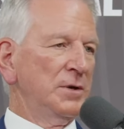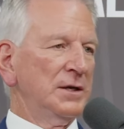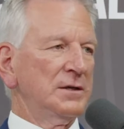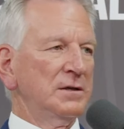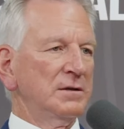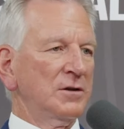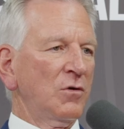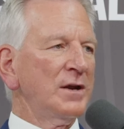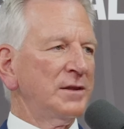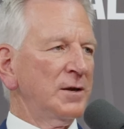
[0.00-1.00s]
But
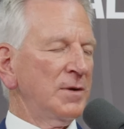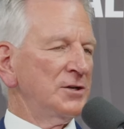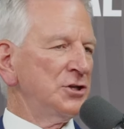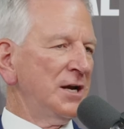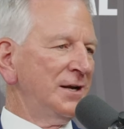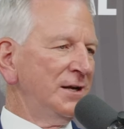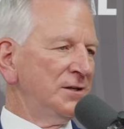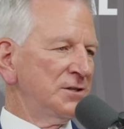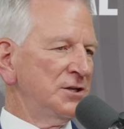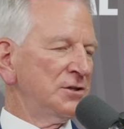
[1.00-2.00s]
the great thing about
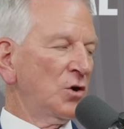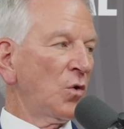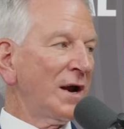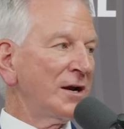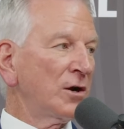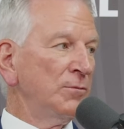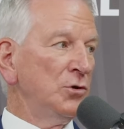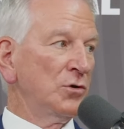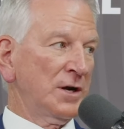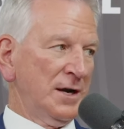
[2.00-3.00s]
J.D. is he's a great
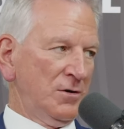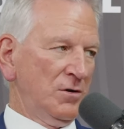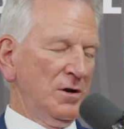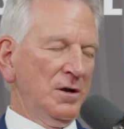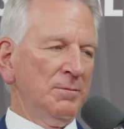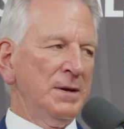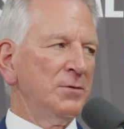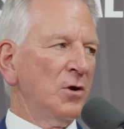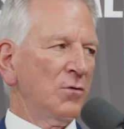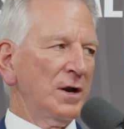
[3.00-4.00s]
communicator.
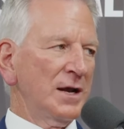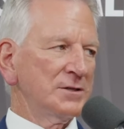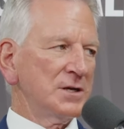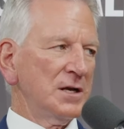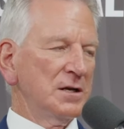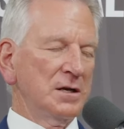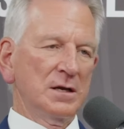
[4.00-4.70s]
People don't realize that.